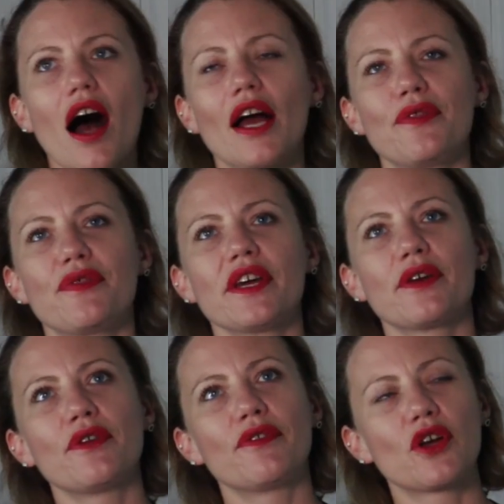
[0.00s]
I
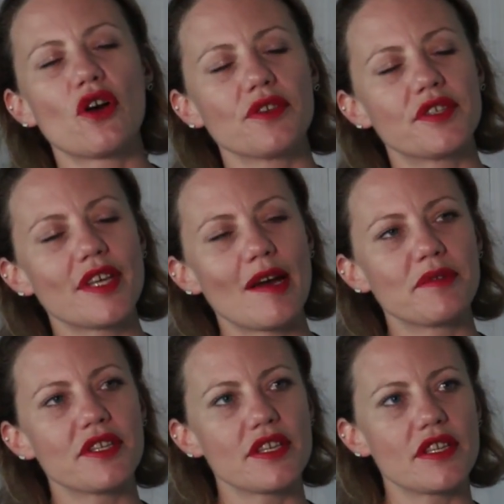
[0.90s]
think that the
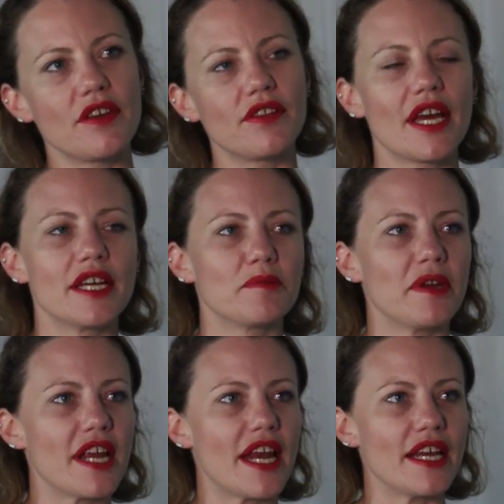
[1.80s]
concept that there has
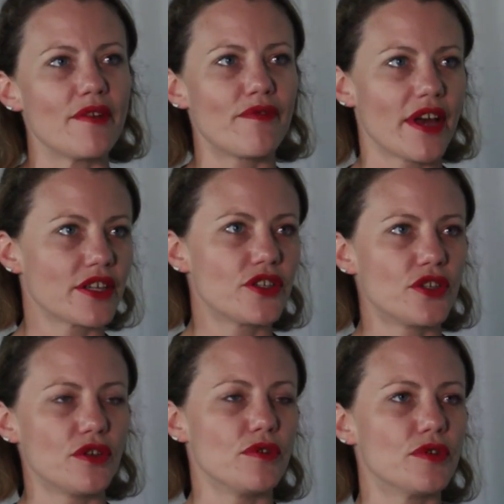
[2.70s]
been any
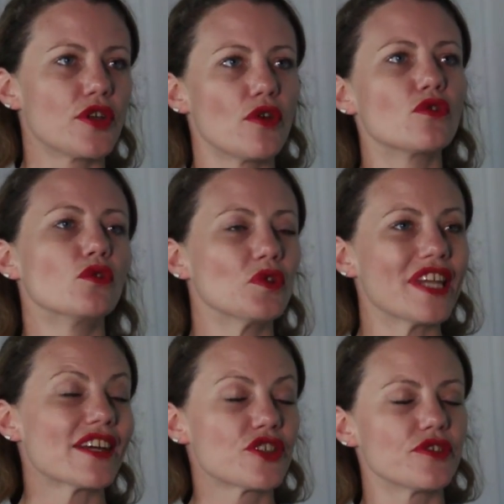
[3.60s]
effect to so-called
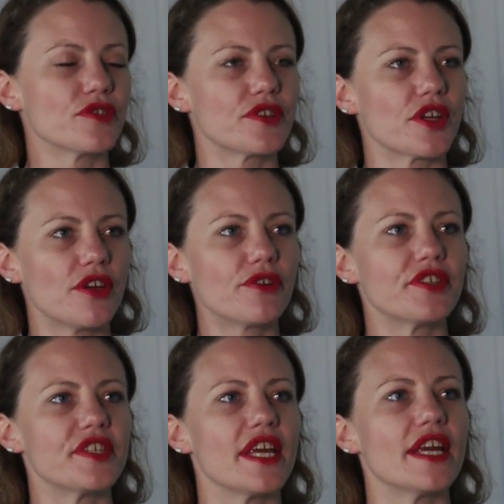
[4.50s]
national
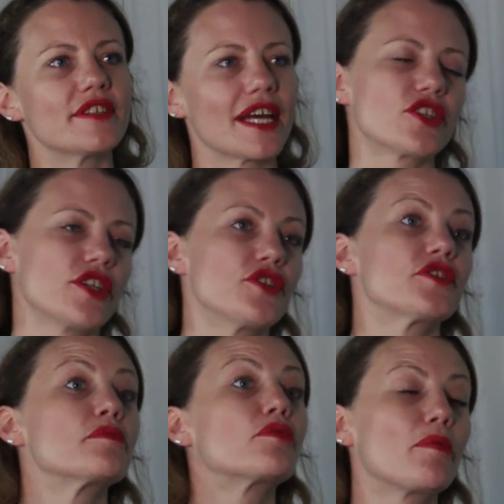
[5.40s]
security is actually
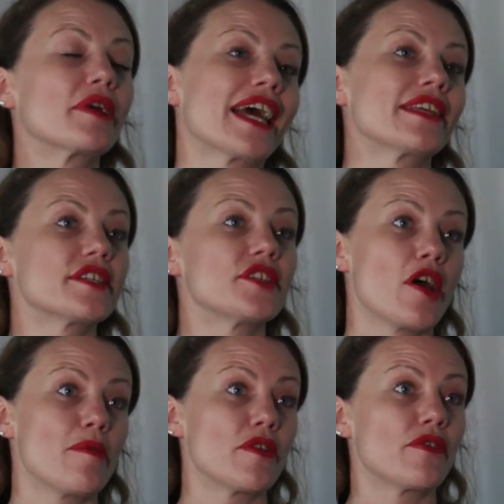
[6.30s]
just a propaganda
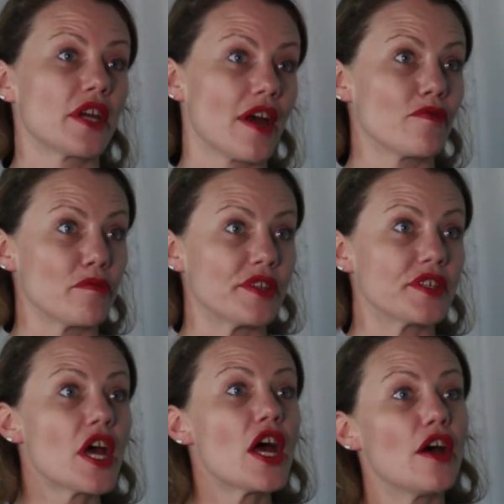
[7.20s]
term that the
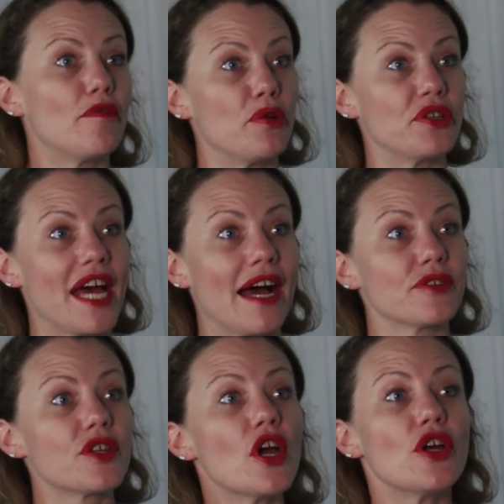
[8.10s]
government have put
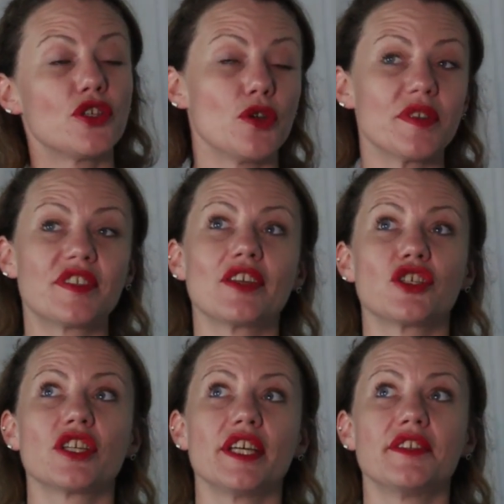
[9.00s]
out to
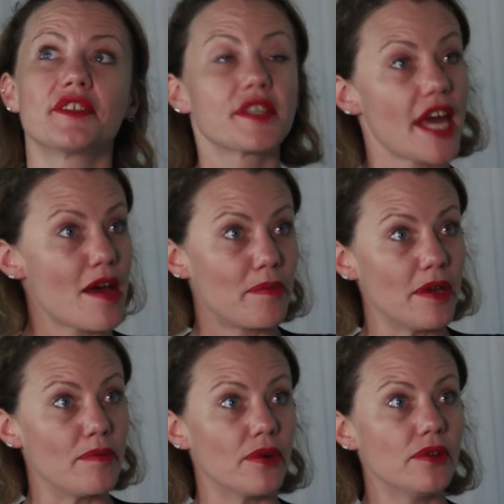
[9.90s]
essentially scare
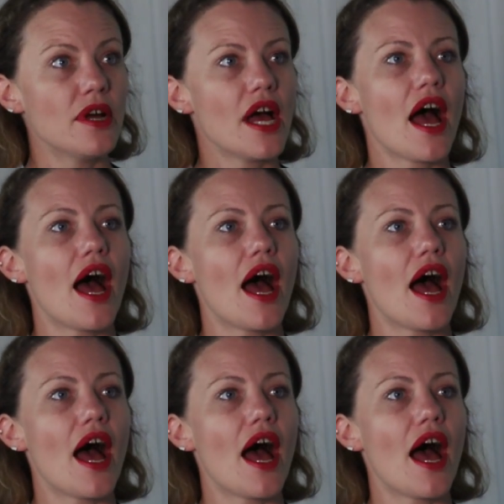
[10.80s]
people